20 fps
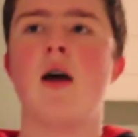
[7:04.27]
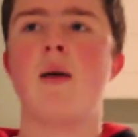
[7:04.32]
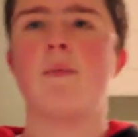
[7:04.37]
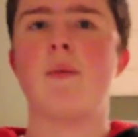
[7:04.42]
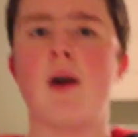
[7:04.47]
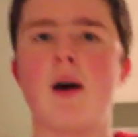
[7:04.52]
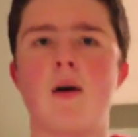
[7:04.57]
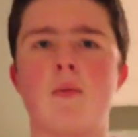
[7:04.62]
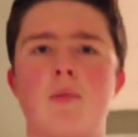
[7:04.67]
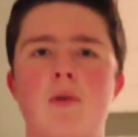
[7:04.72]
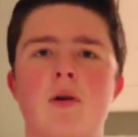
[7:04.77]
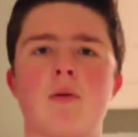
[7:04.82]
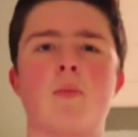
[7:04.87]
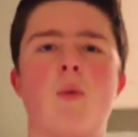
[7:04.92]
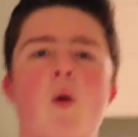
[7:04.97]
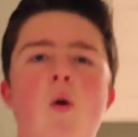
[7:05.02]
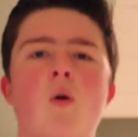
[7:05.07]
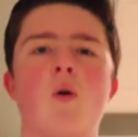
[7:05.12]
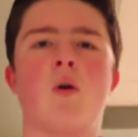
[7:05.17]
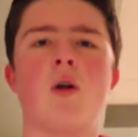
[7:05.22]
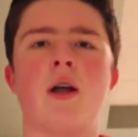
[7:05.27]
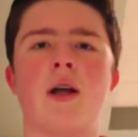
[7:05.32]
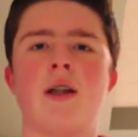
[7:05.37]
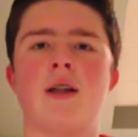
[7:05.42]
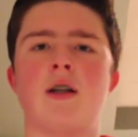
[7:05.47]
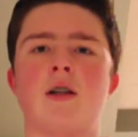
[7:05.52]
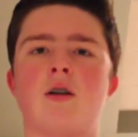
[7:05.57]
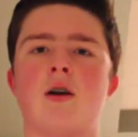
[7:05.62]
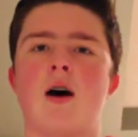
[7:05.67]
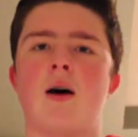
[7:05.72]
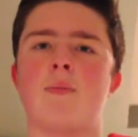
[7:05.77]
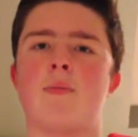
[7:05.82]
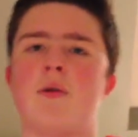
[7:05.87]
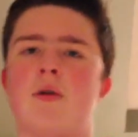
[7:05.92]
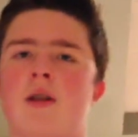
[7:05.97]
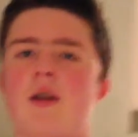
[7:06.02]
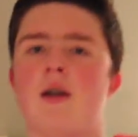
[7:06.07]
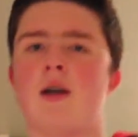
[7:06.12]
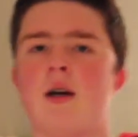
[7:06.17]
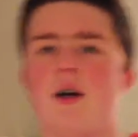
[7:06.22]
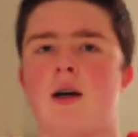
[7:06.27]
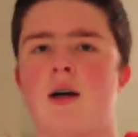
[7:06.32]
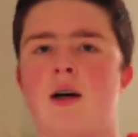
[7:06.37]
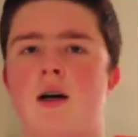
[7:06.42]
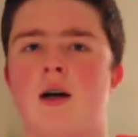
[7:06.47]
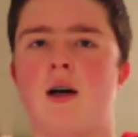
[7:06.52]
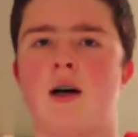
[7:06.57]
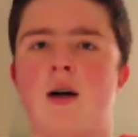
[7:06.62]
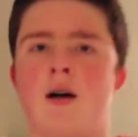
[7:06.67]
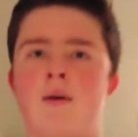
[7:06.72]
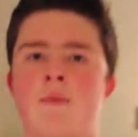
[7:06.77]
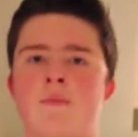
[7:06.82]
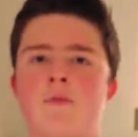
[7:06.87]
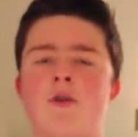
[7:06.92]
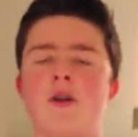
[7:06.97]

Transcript: Maybe I'll put a poll in the top of the um,